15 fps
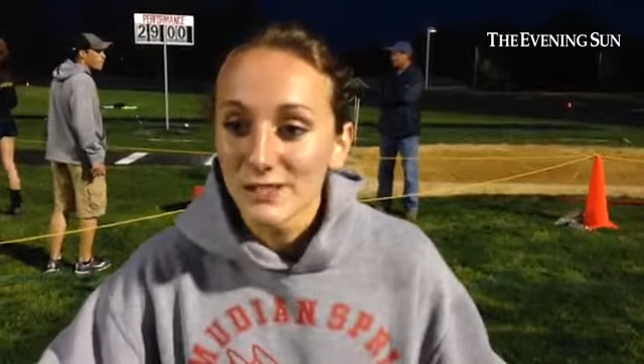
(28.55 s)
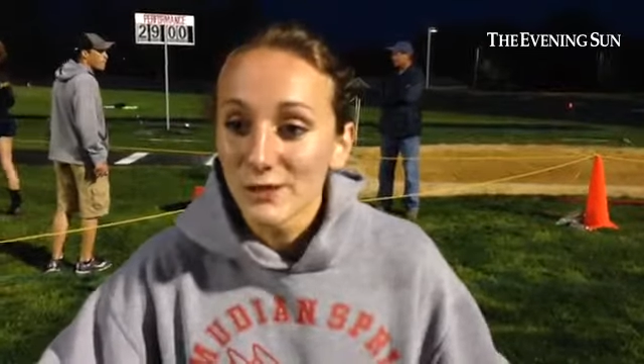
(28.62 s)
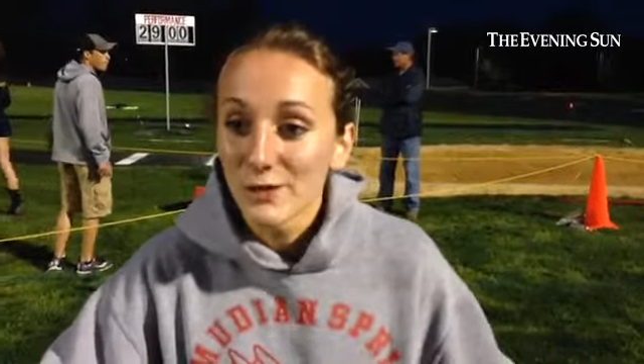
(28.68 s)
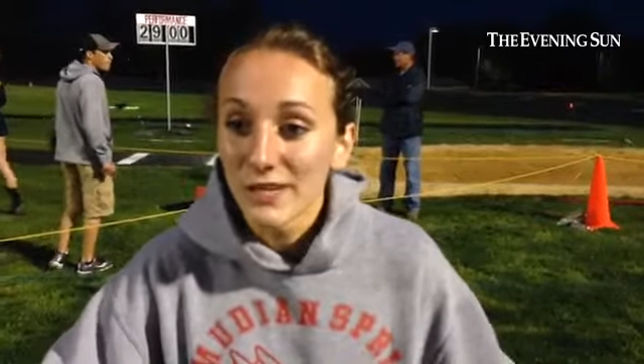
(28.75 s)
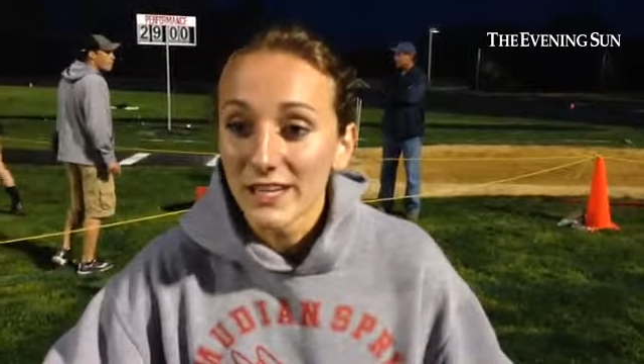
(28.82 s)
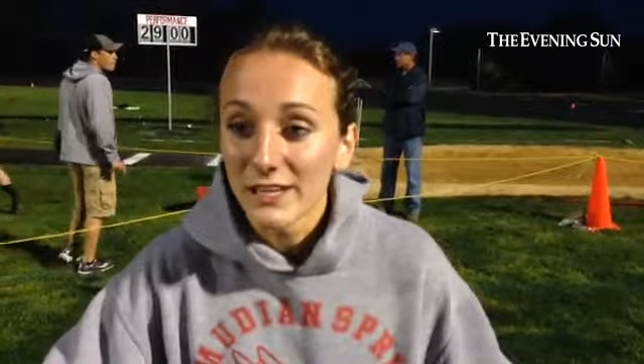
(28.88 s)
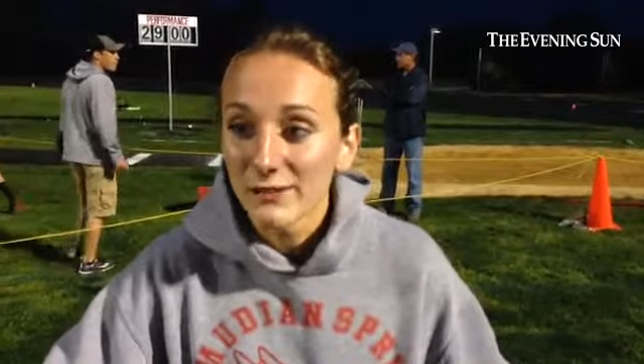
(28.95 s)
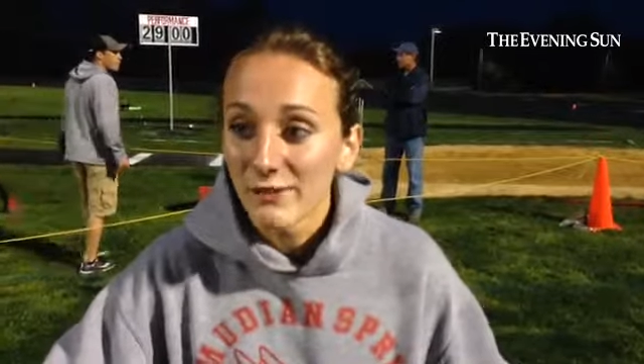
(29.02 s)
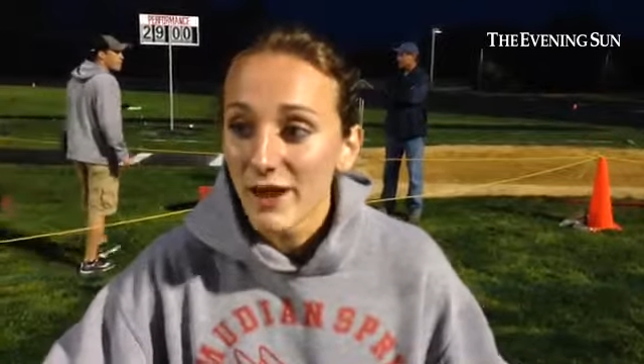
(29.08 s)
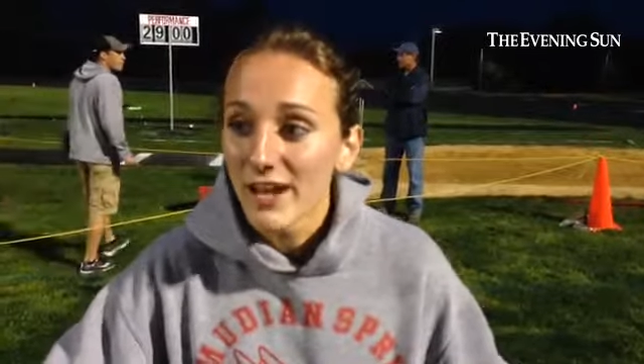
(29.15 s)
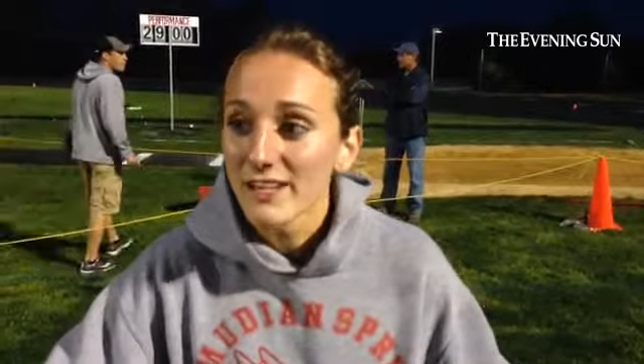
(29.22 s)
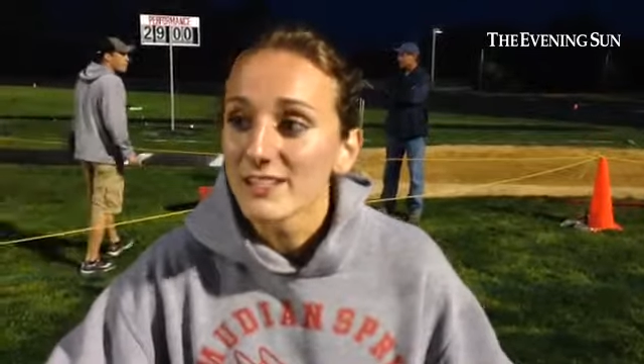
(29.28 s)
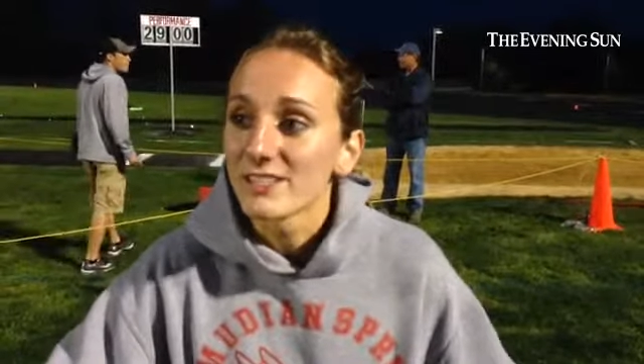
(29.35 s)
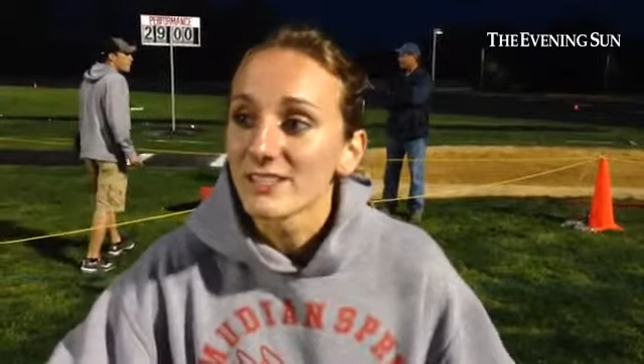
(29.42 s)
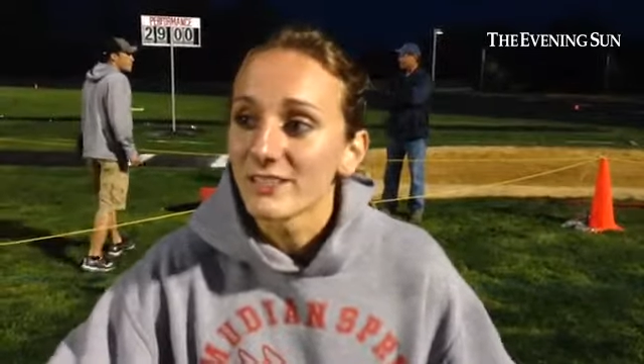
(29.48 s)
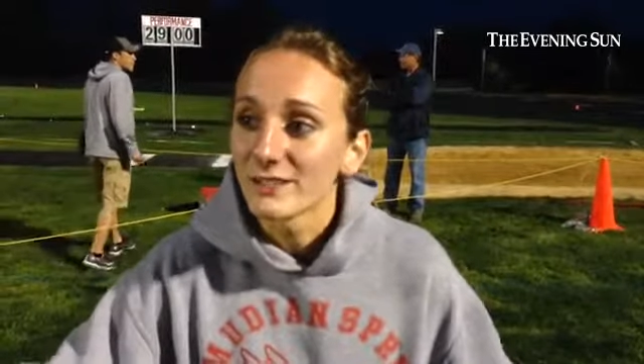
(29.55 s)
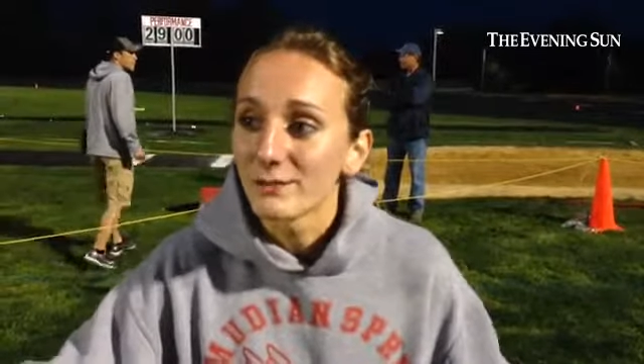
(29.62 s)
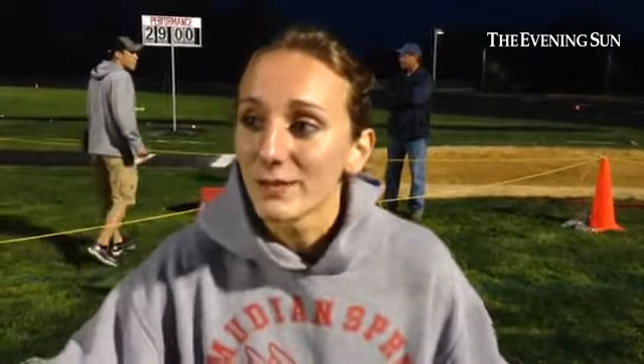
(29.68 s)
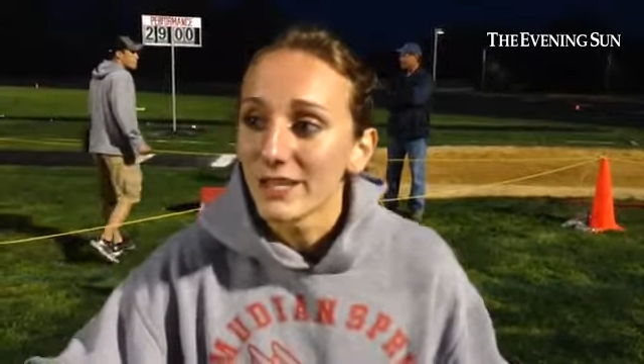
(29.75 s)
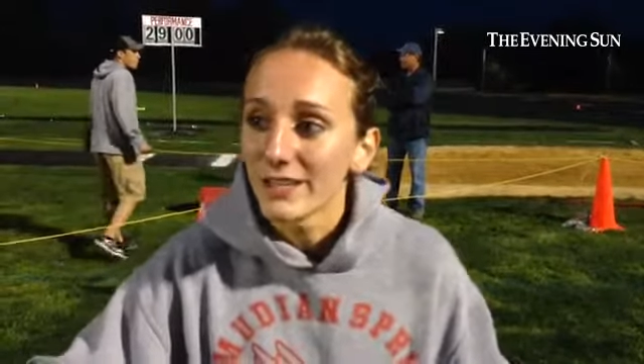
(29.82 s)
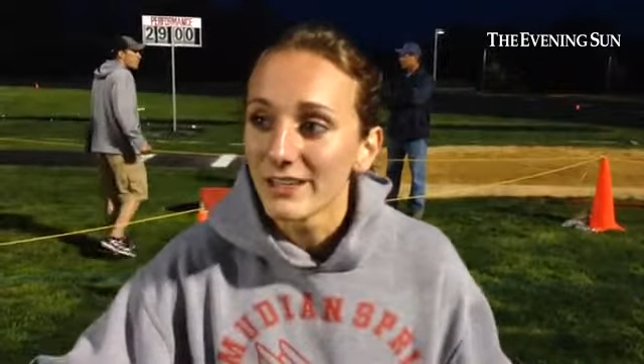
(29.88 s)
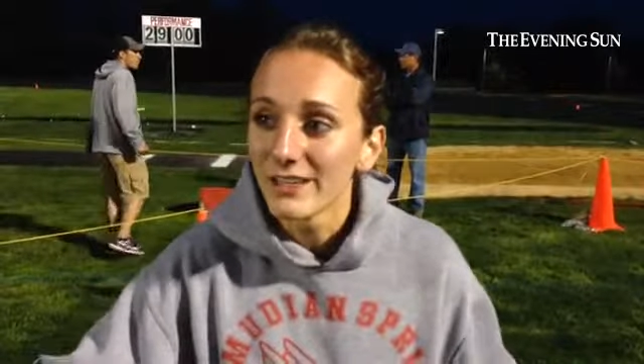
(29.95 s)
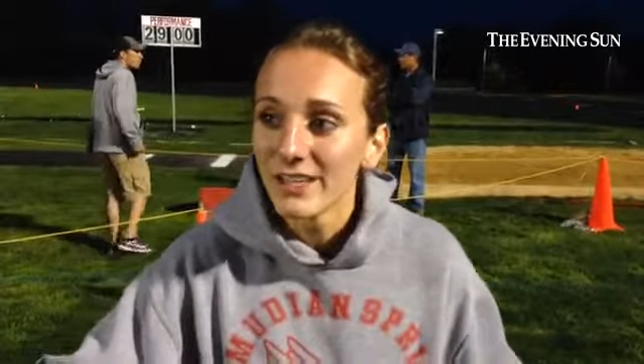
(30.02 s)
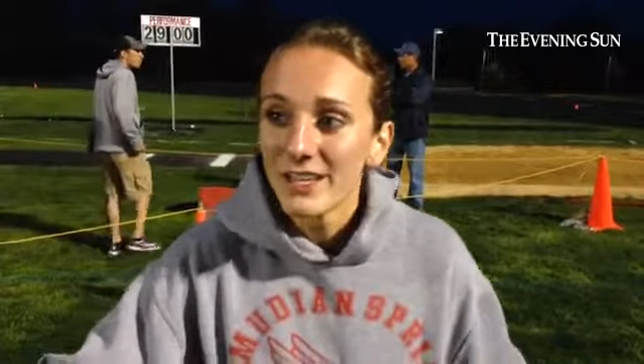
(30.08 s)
going any faster than me.